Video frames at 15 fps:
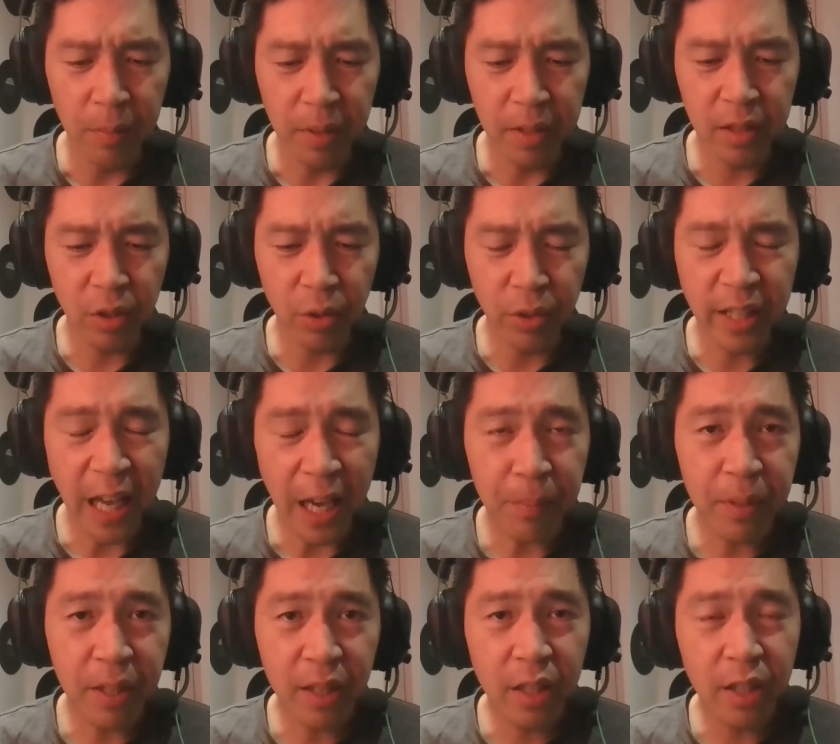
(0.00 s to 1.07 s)
Um, it's already
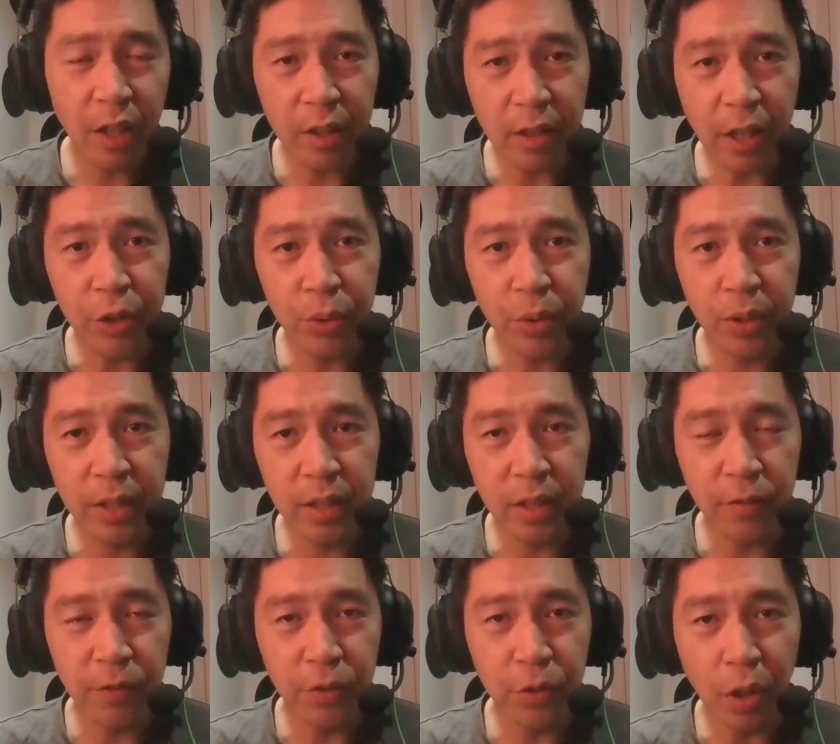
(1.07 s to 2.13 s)
happening in other
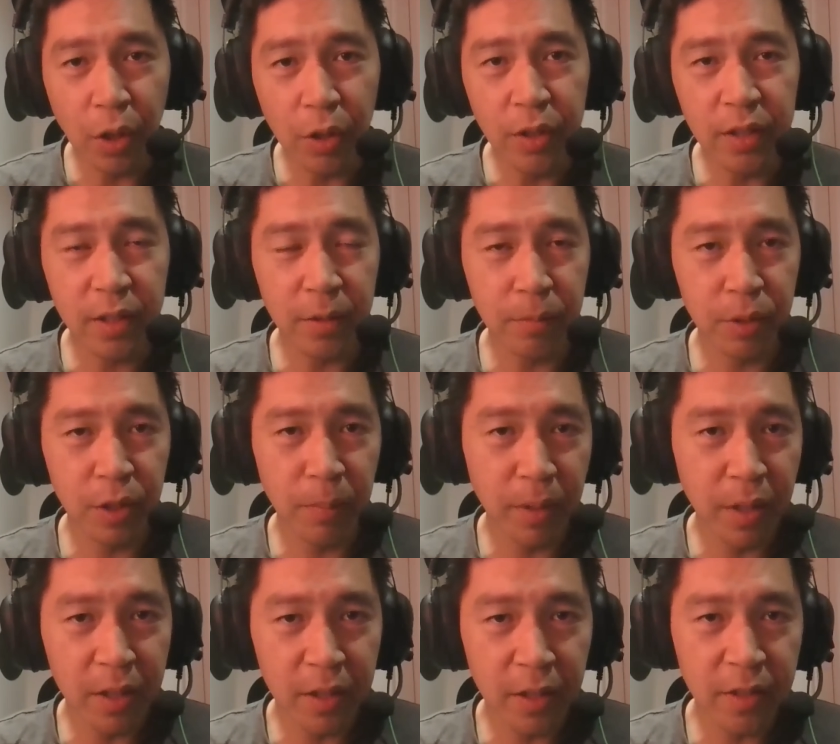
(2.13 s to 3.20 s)
countries. If you notice, that
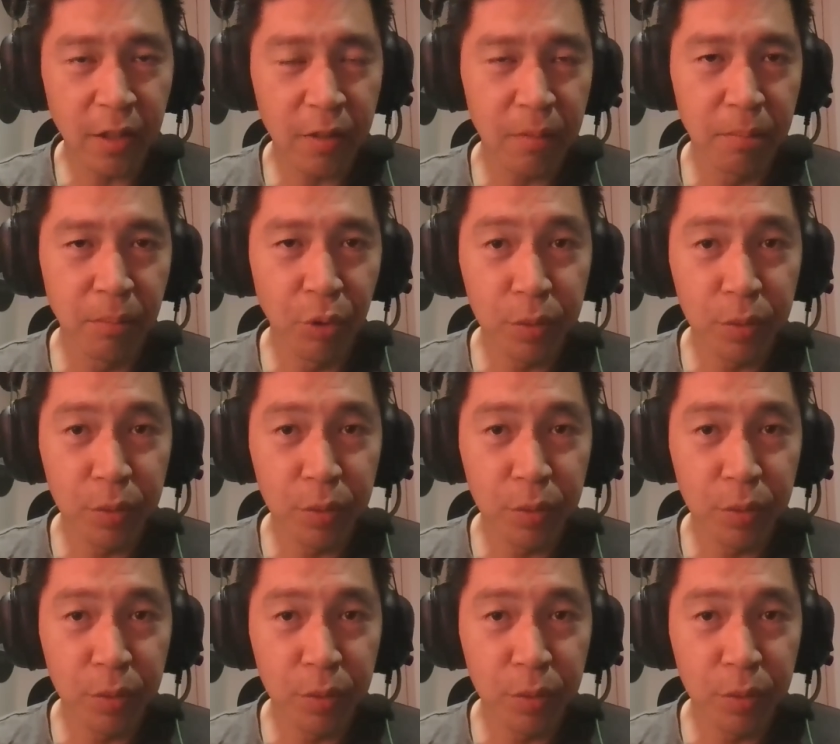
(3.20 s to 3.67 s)
CBDCs are